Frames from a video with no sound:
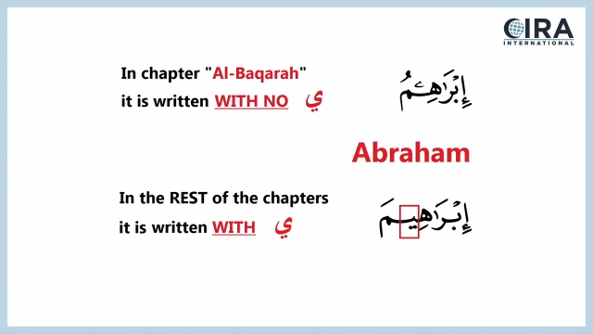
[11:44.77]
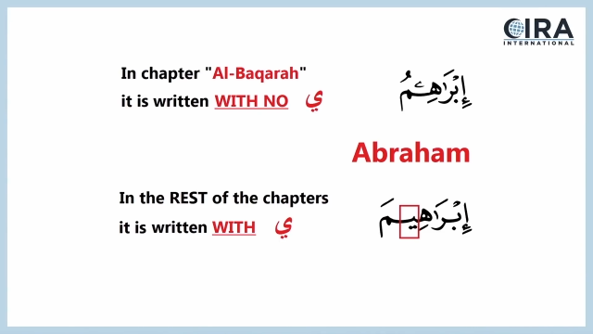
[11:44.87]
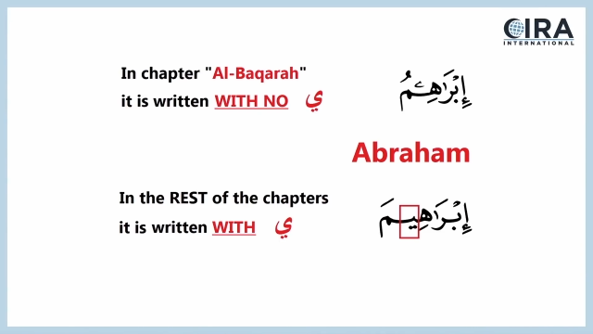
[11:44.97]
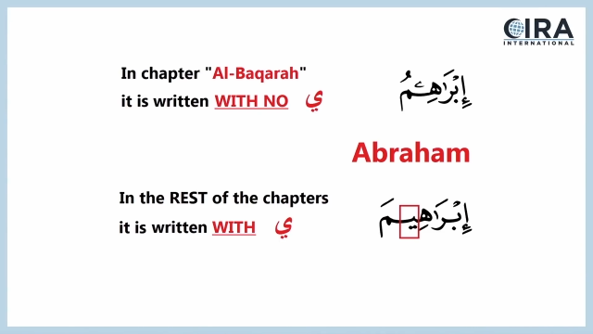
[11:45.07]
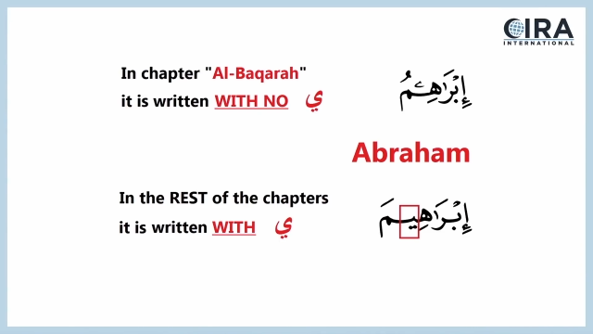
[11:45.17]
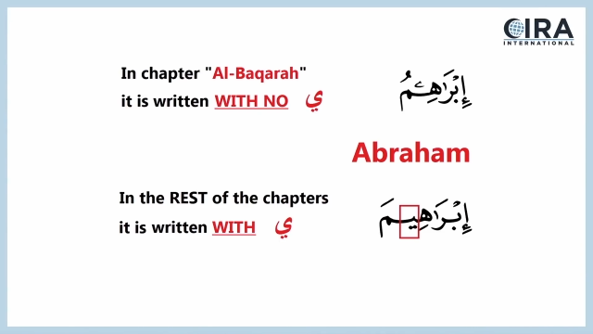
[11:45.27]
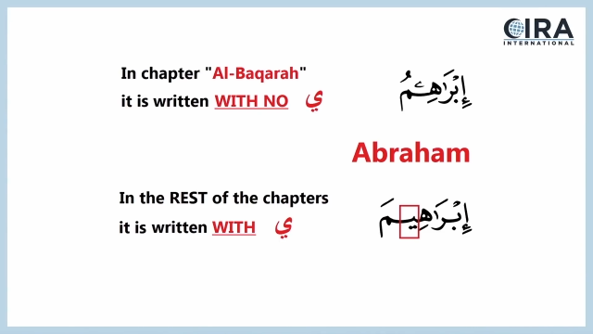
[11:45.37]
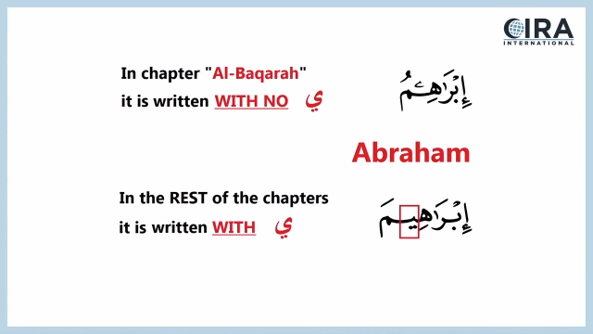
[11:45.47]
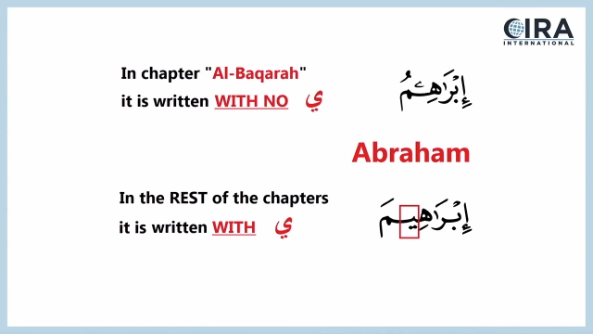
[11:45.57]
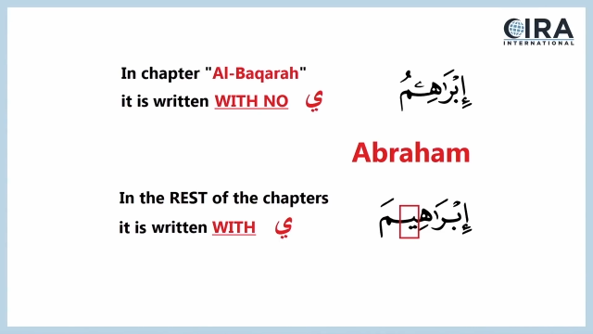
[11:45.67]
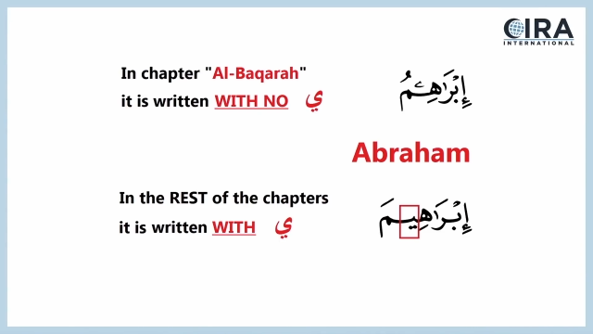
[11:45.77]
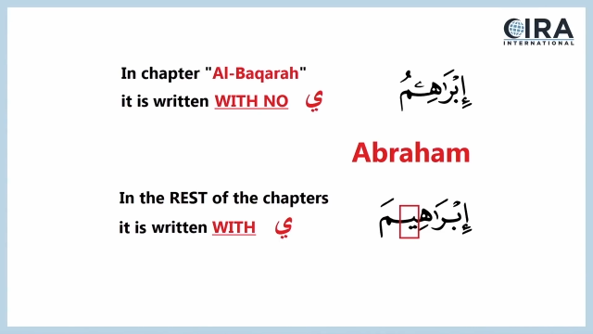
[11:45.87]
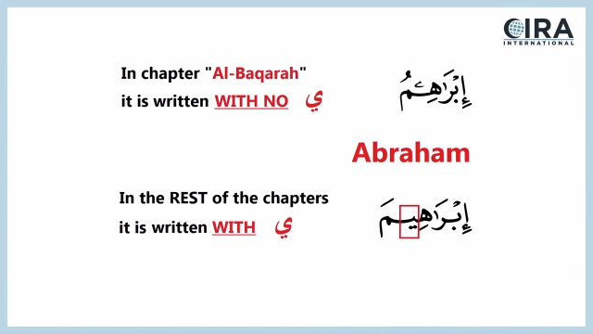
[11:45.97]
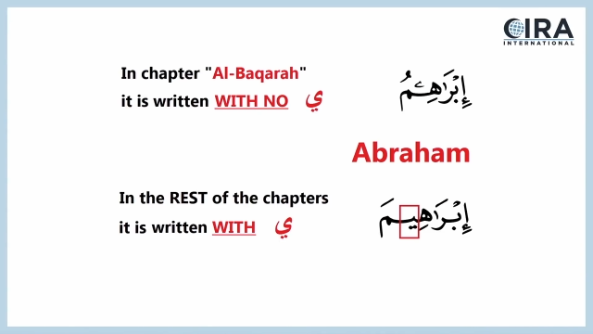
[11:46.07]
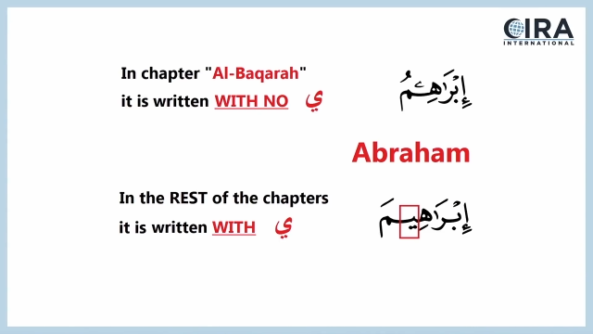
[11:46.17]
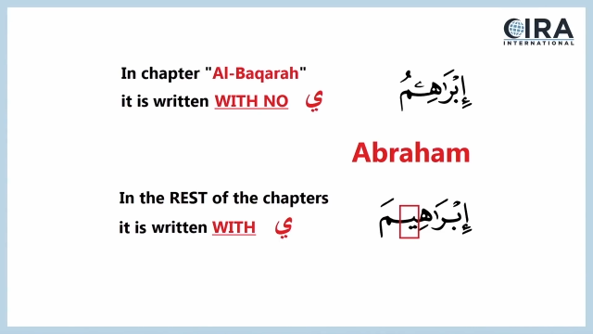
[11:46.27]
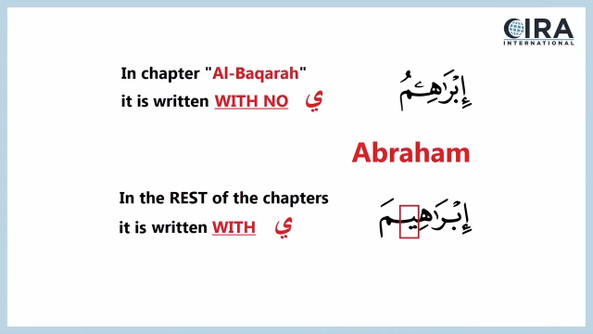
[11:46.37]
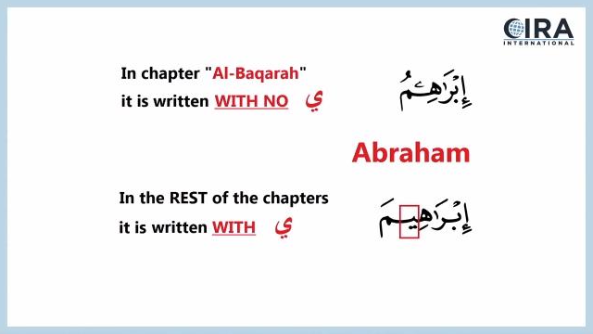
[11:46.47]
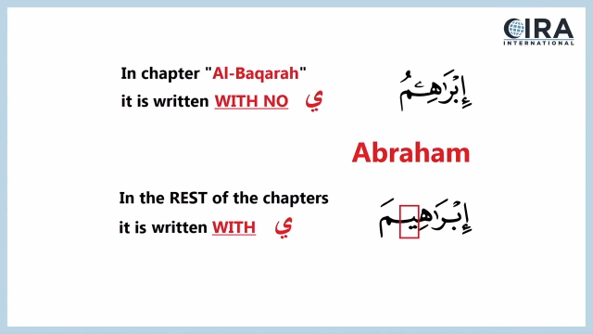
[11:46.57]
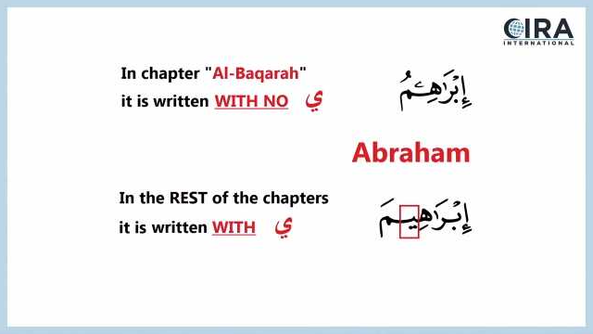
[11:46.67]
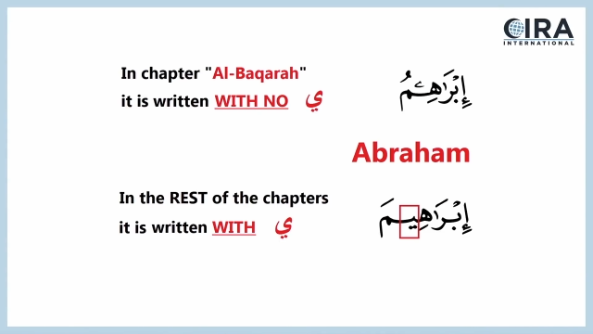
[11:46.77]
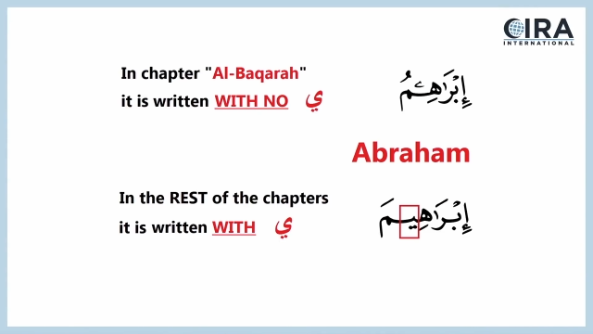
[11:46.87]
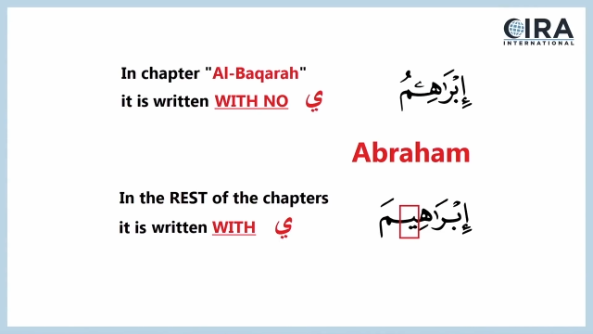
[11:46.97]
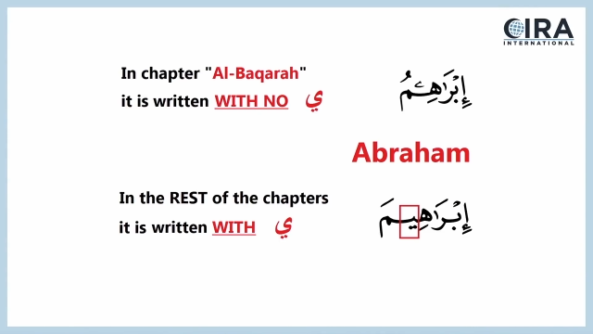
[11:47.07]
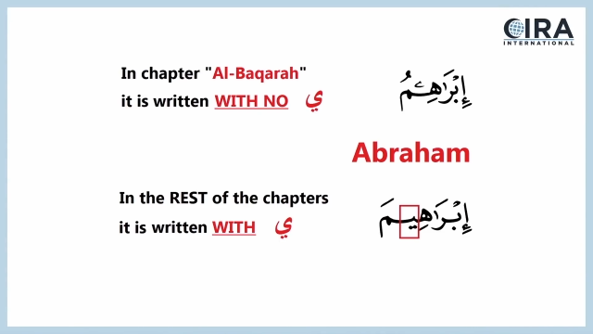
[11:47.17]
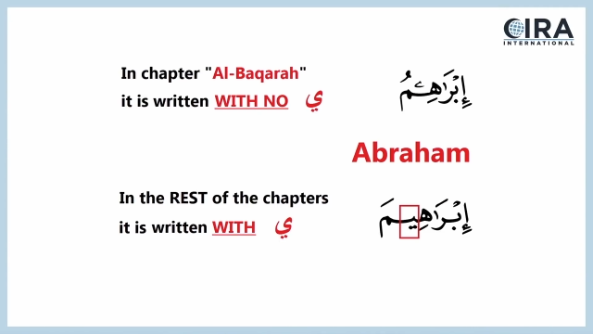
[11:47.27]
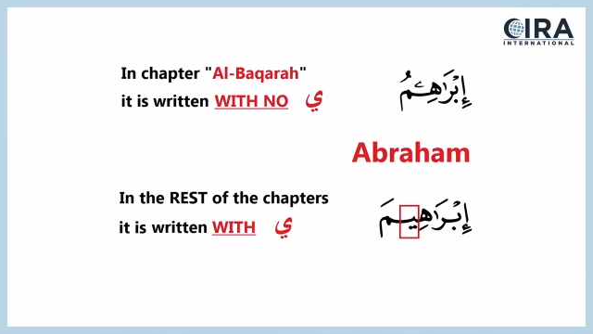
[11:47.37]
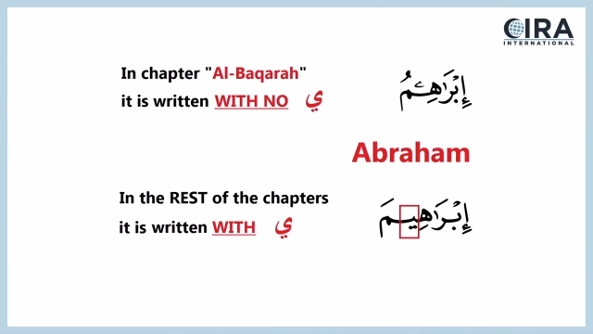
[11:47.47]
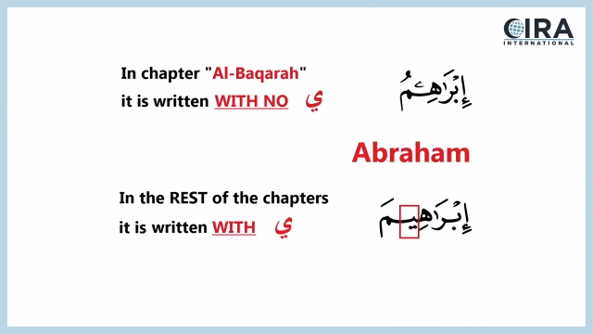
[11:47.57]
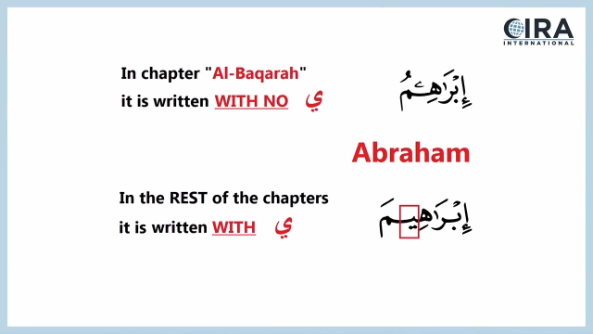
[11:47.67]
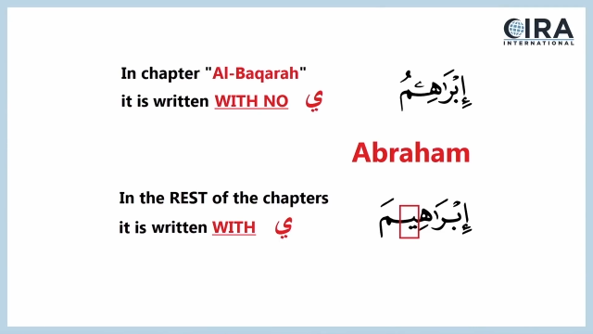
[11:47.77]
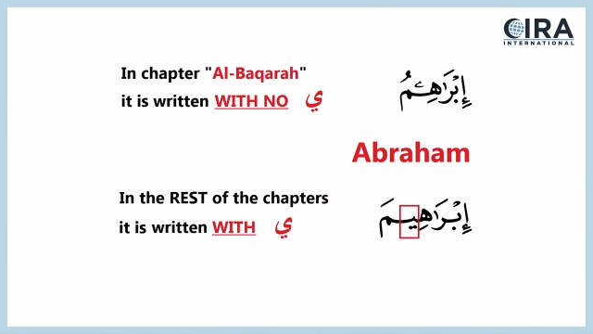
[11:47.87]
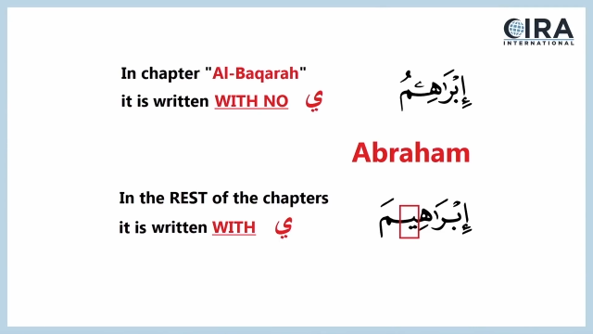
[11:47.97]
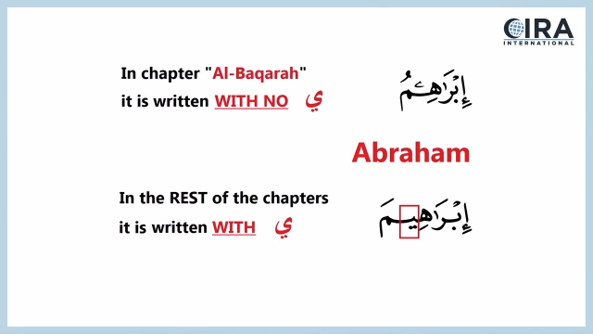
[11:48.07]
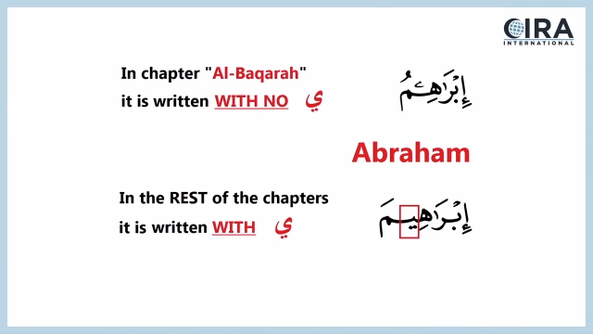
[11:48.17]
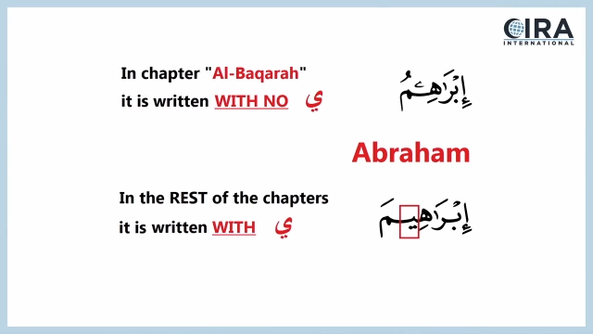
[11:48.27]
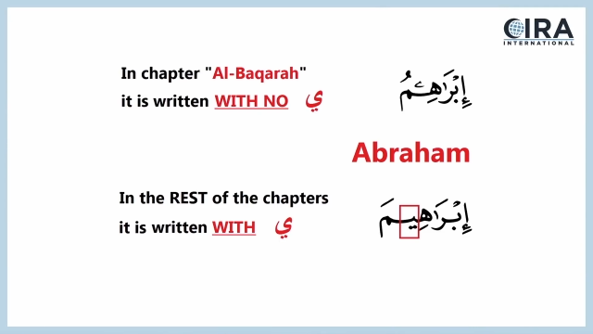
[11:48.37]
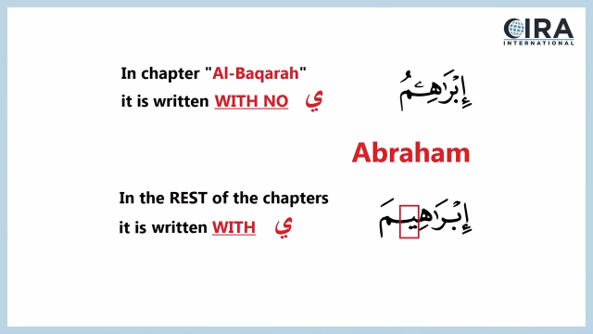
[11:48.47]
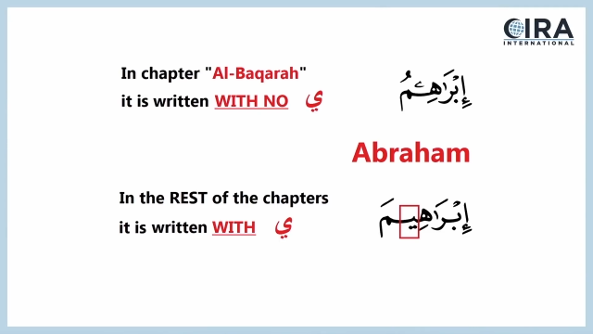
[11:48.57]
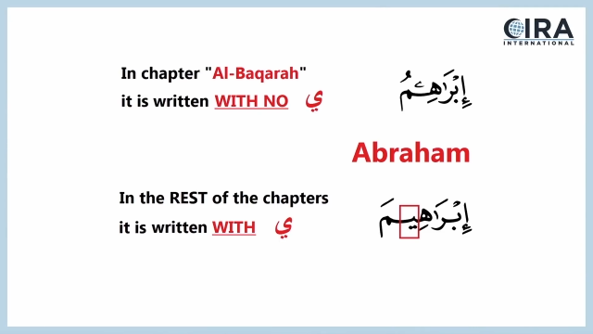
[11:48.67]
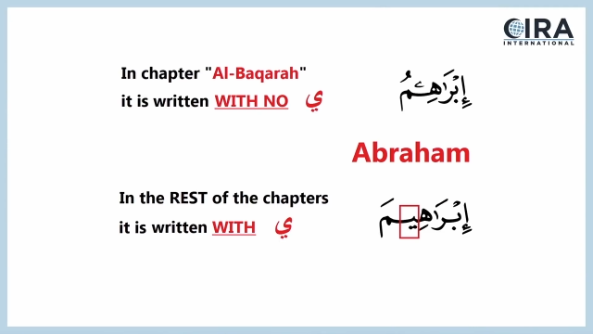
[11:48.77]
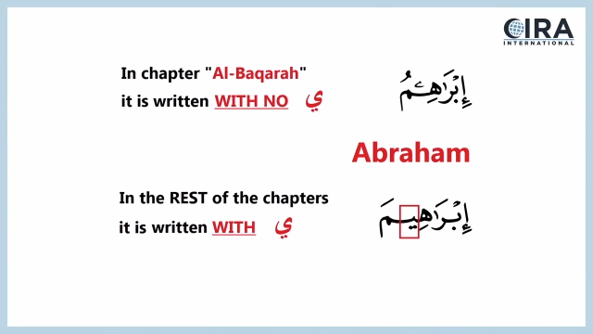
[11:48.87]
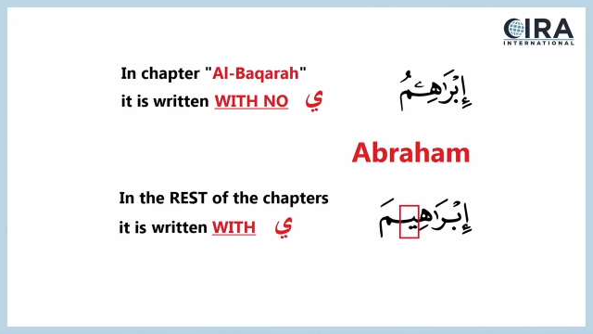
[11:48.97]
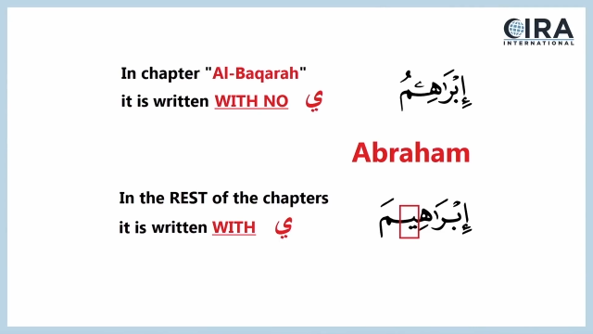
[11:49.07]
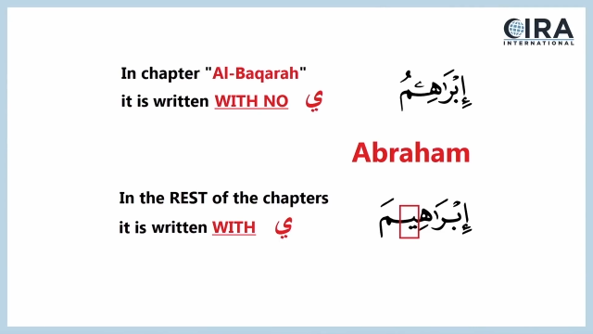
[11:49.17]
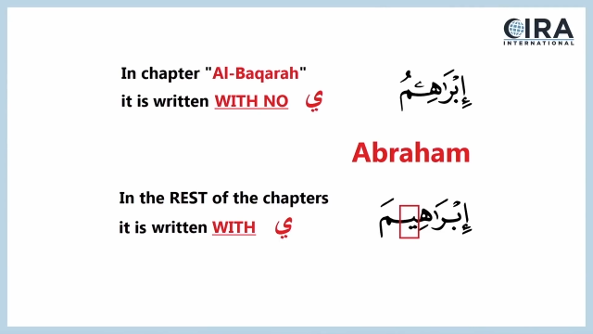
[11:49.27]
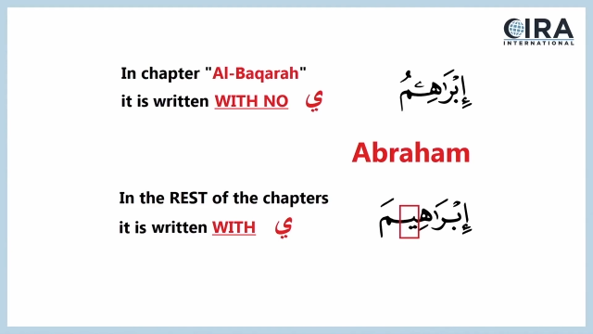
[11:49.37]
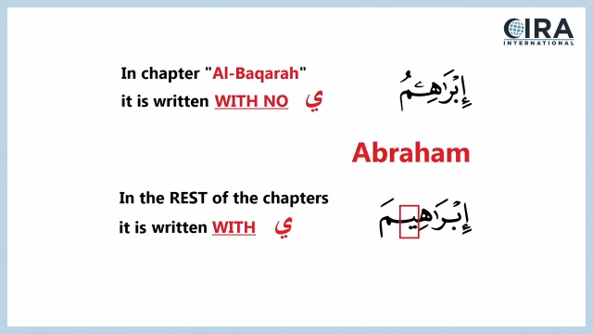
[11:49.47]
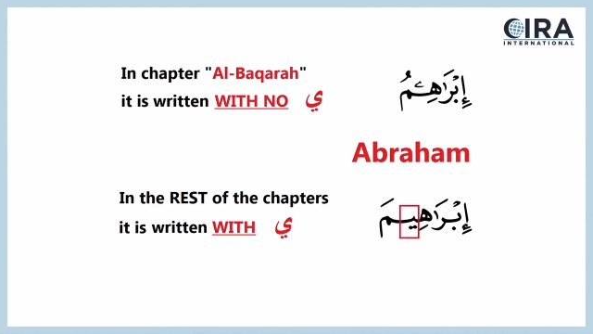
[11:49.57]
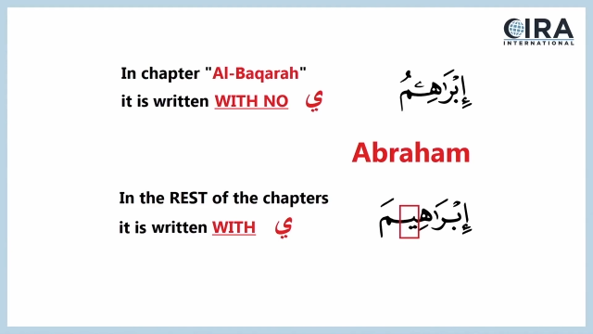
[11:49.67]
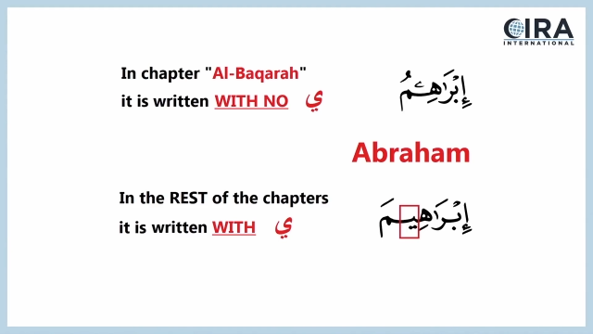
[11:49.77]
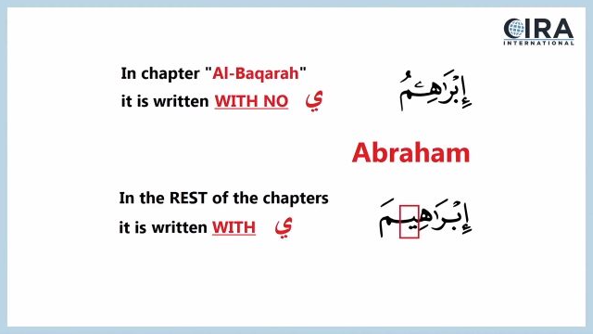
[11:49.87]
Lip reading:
Nobody's mouth can be seen.